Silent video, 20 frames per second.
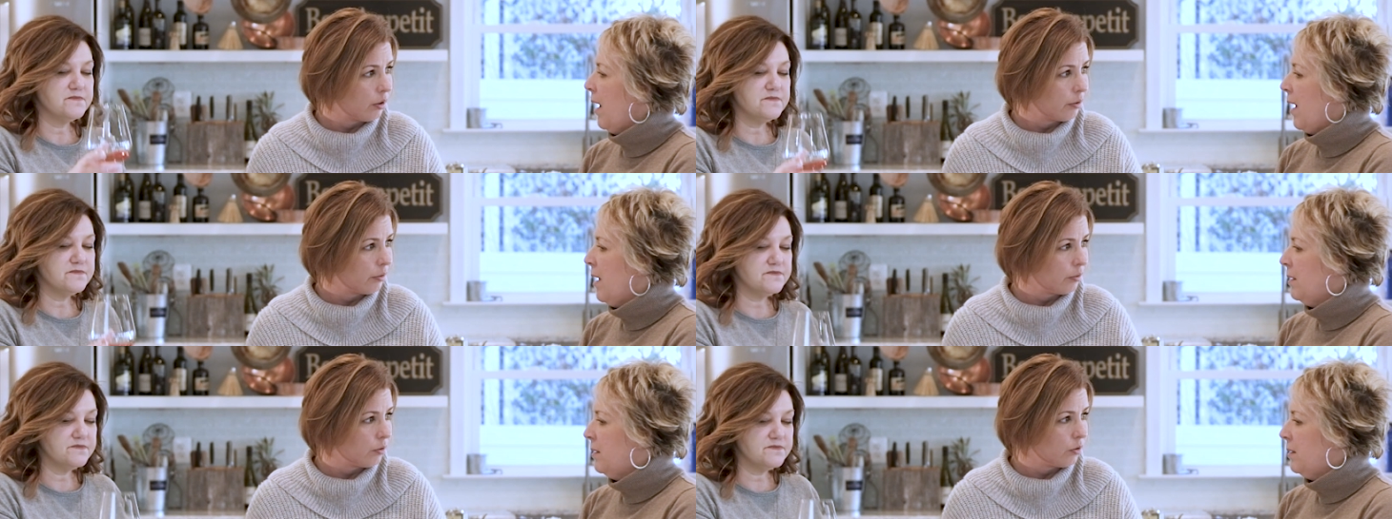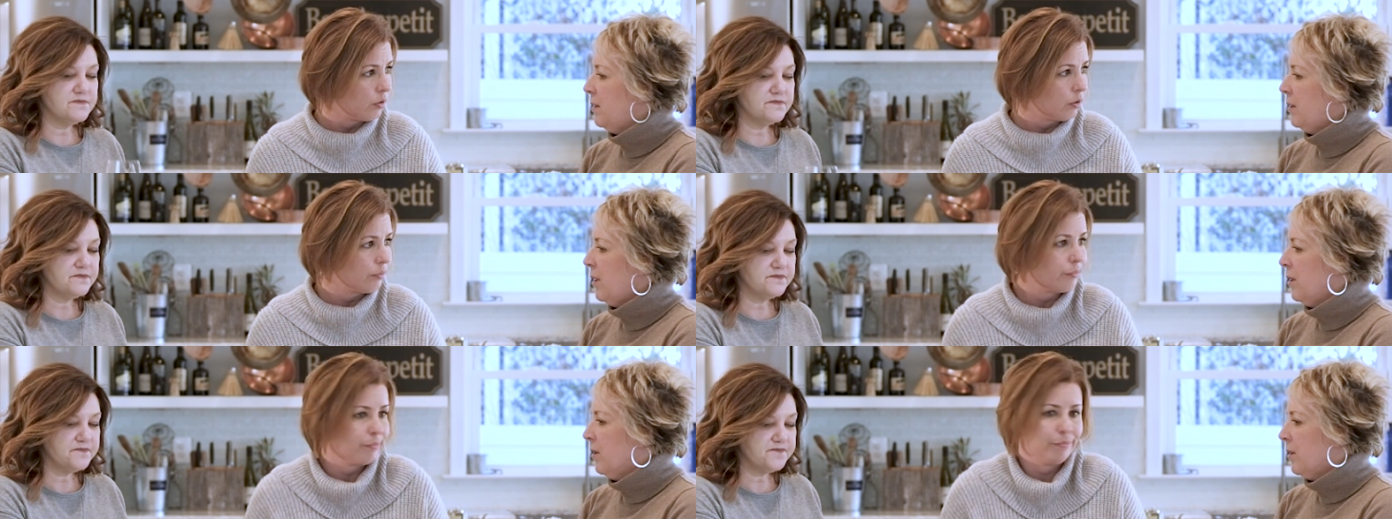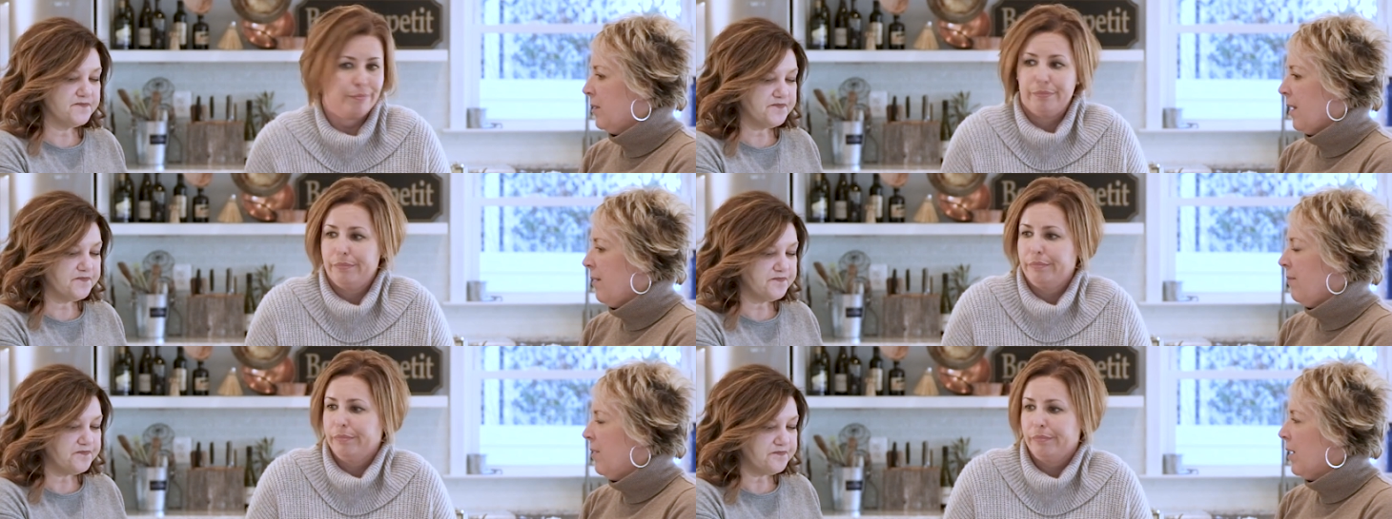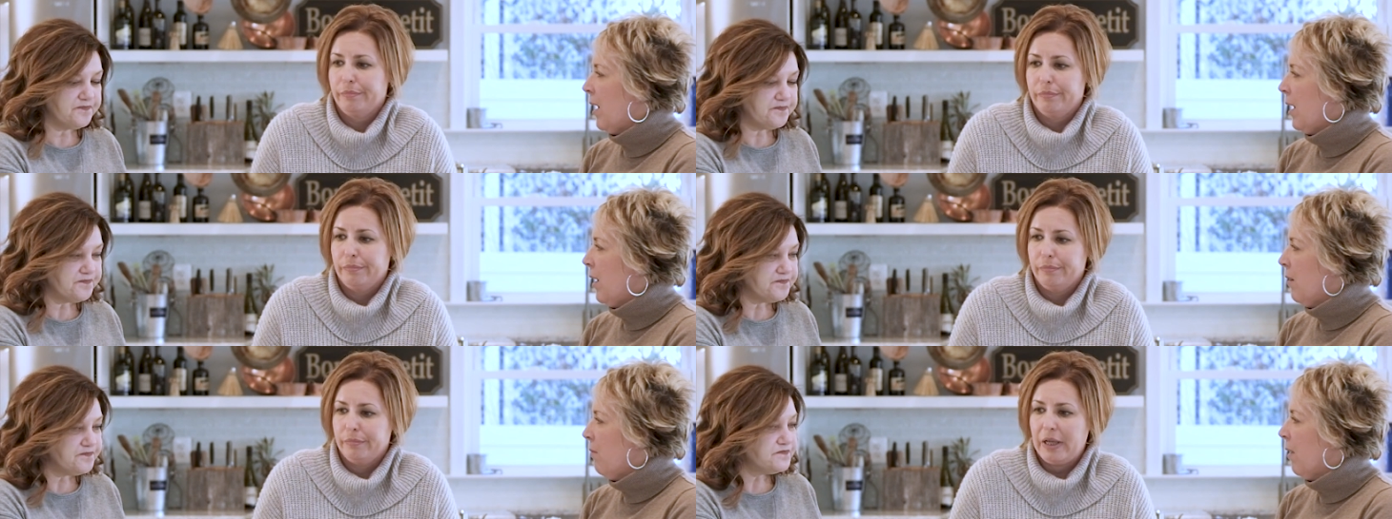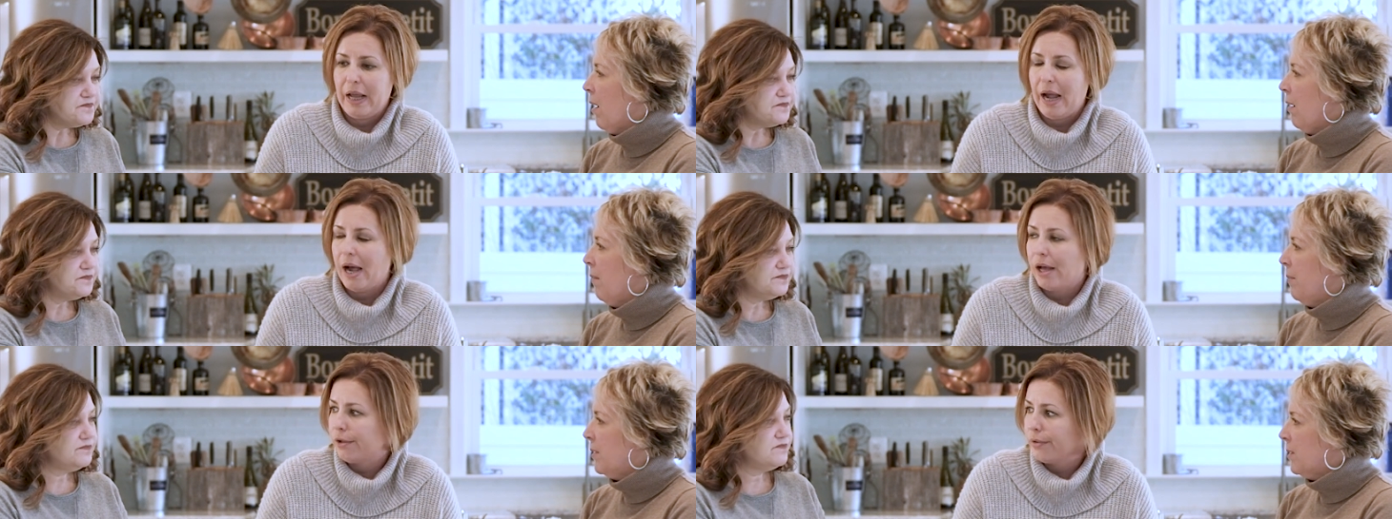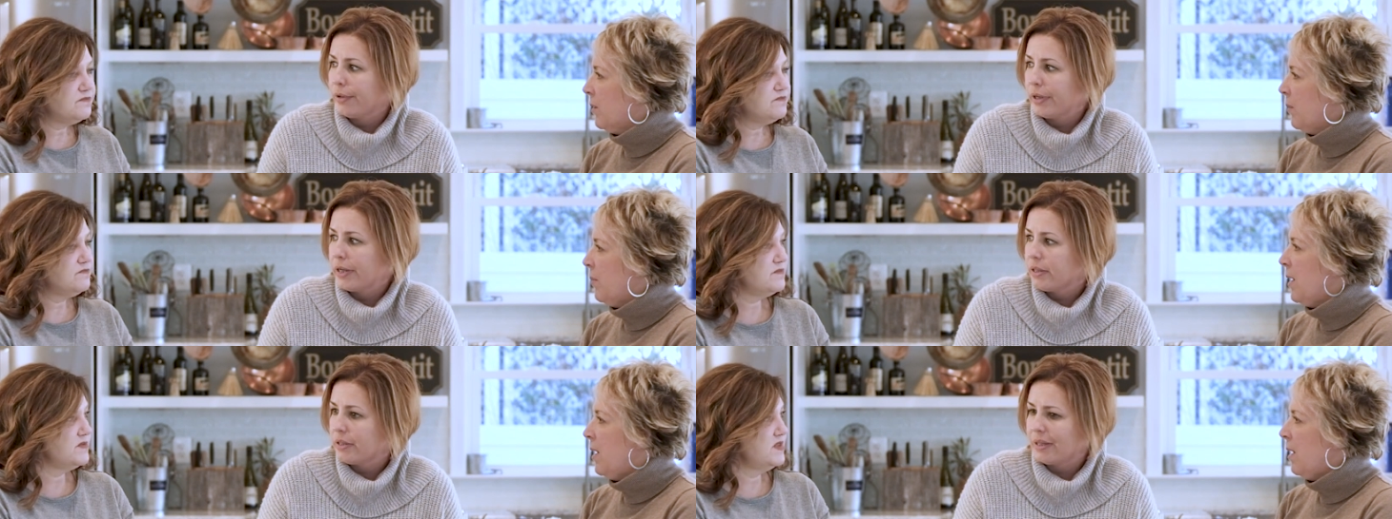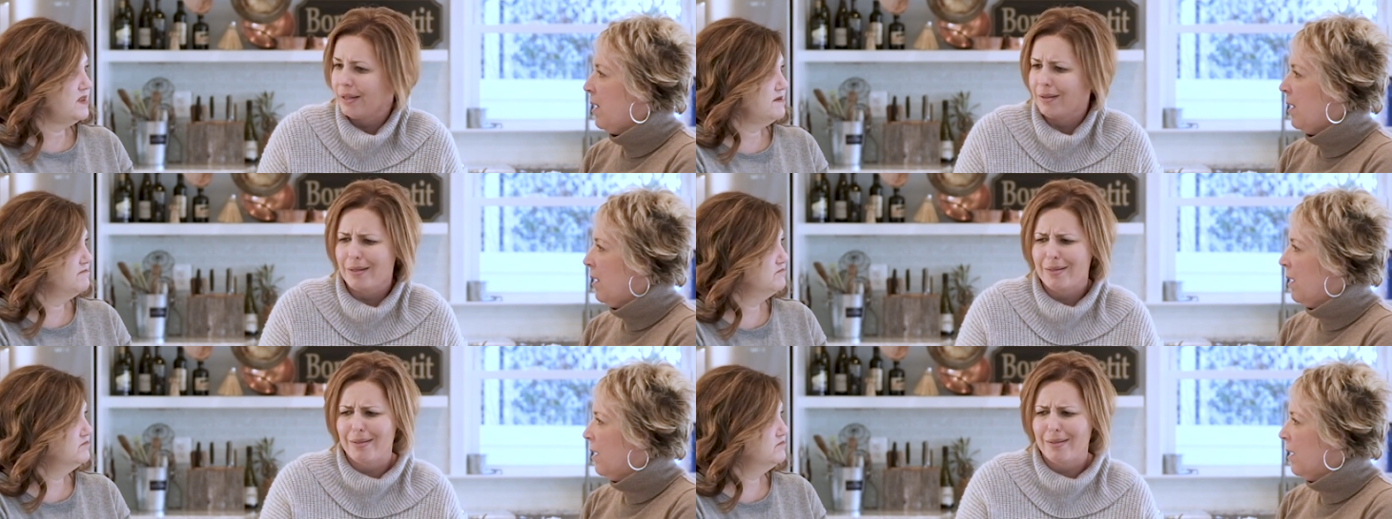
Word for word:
Speaker 1: okay, so you're saving anywhere calories, between. And